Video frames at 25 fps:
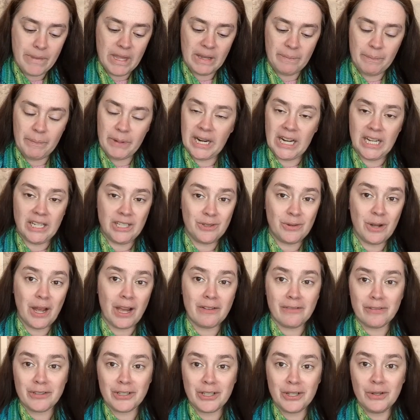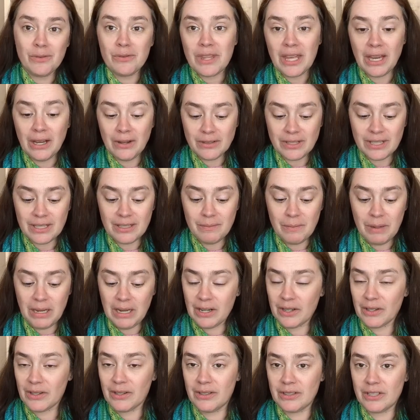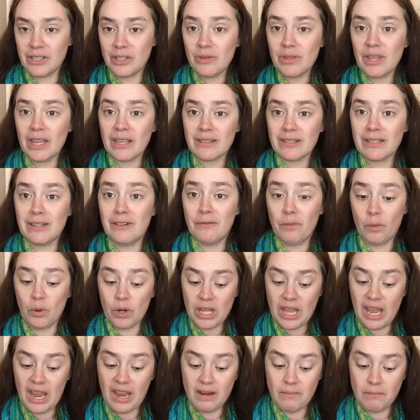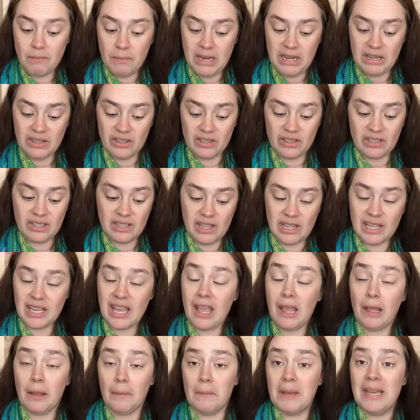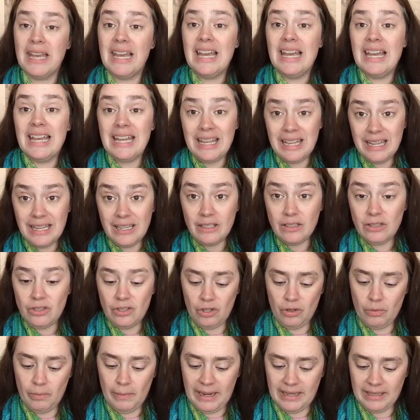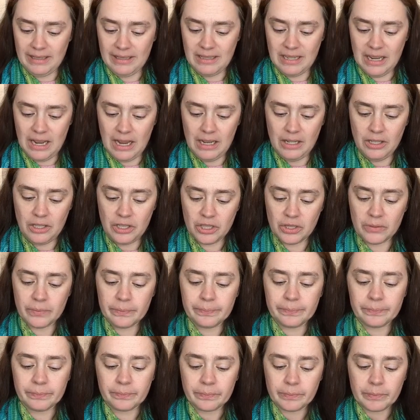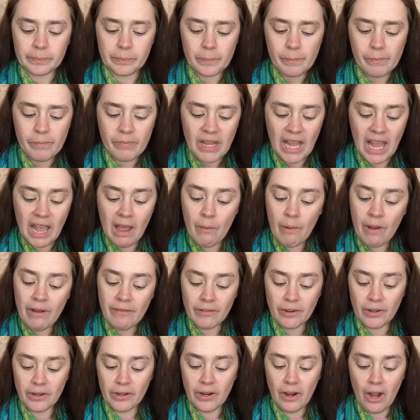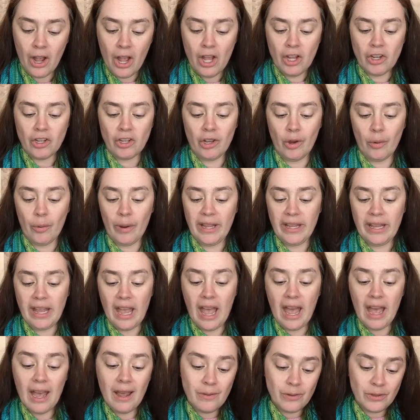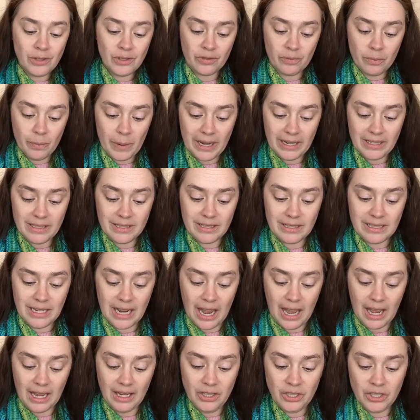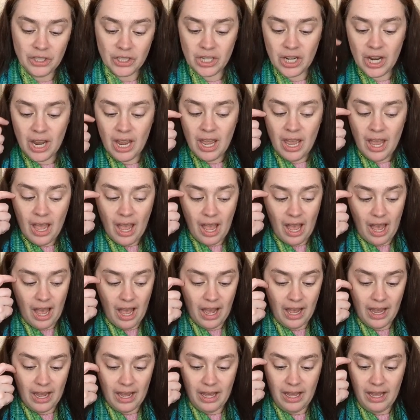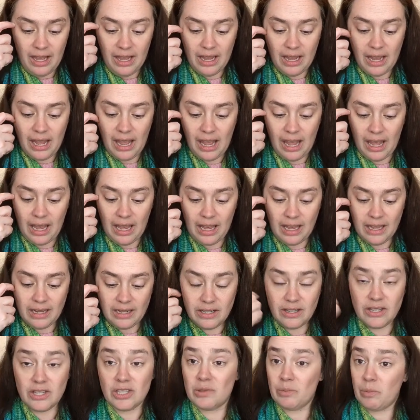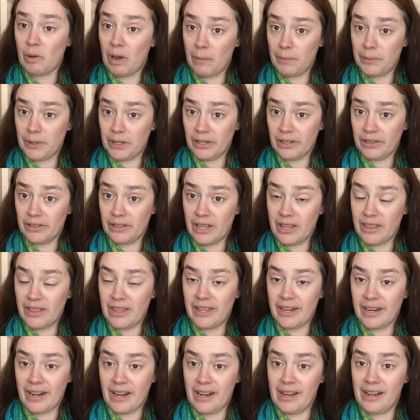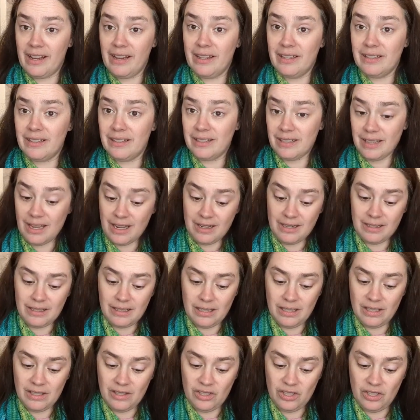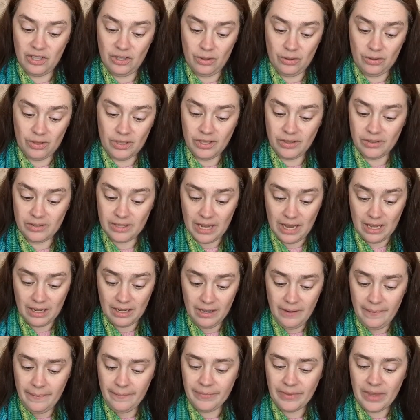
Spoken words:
But I do have 2,048 meters that came into my stash. However, going out of my stash, I had the swap yarn that I sent to Susanna.